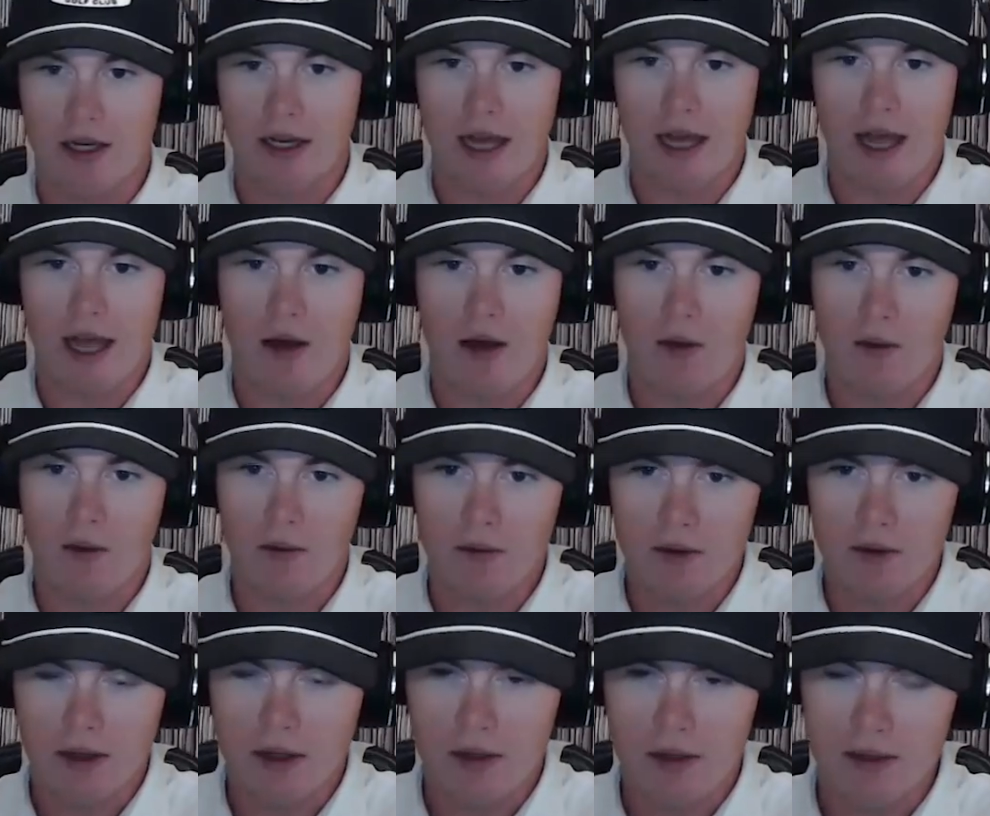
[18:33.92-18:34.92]
now
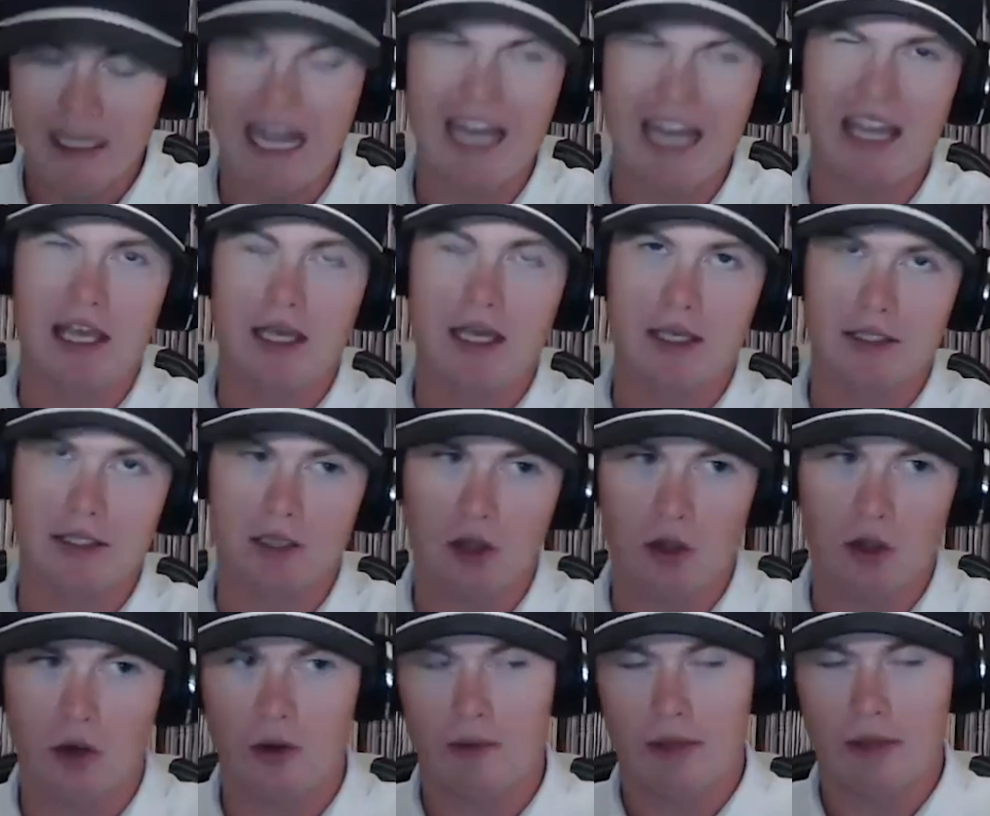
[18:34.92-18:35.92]
Nike is
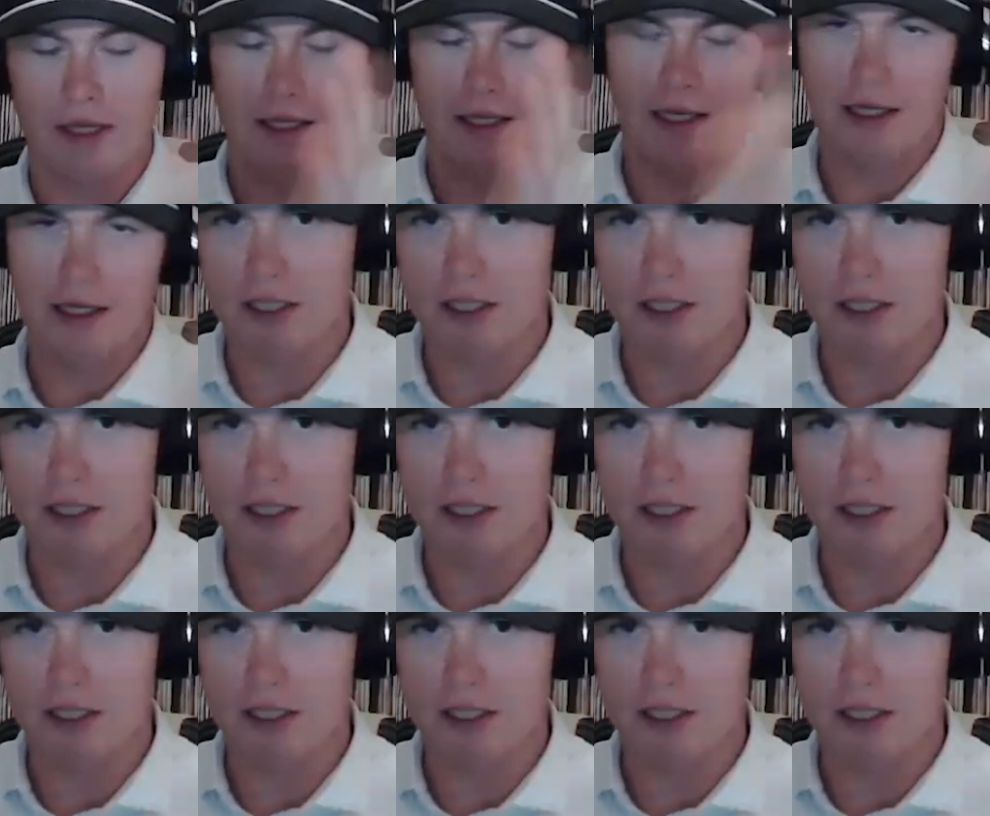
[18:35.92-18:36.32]
it's